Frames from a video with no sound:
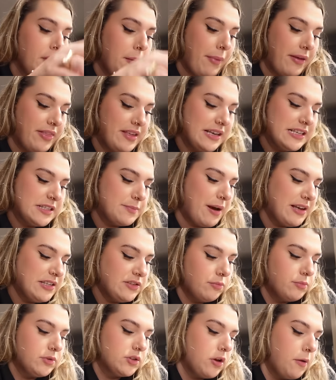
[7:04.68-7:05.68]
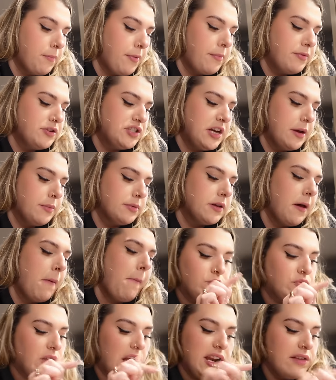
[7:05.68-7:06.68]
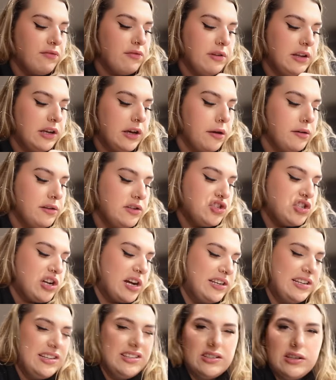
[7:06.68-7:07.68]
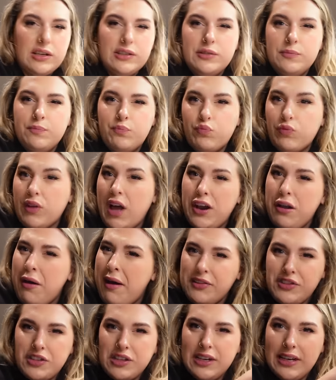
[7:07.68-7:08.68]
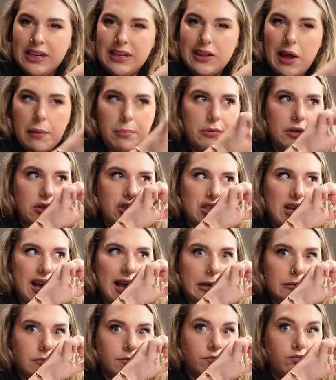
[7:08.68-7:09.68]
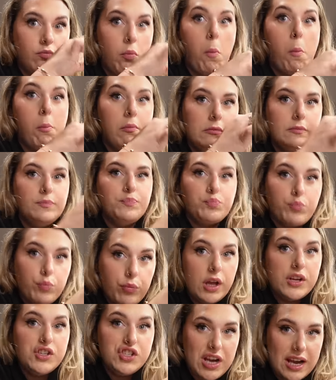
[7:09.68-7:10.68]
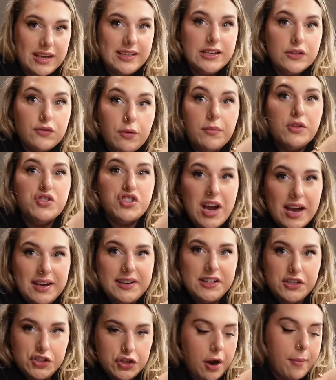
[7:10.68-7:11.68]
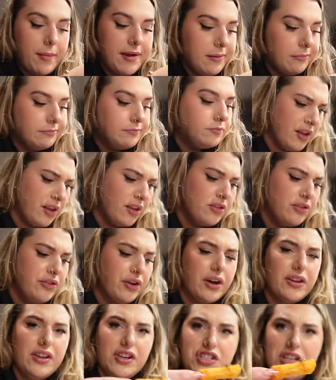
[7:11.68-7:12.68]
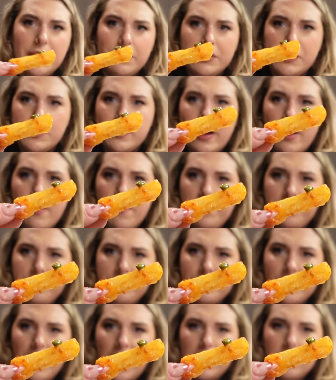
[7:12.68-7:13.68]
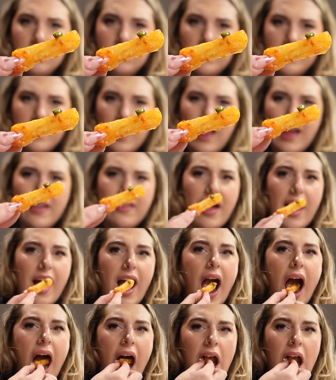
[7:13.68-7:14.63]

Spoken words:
I think it's spicy from the salt and pepper chips. I never really go to this Chinese because I don't actually eat that much like Chinese from the Chinese, you know what I mean? Look at the chips as well. I love when they're like that.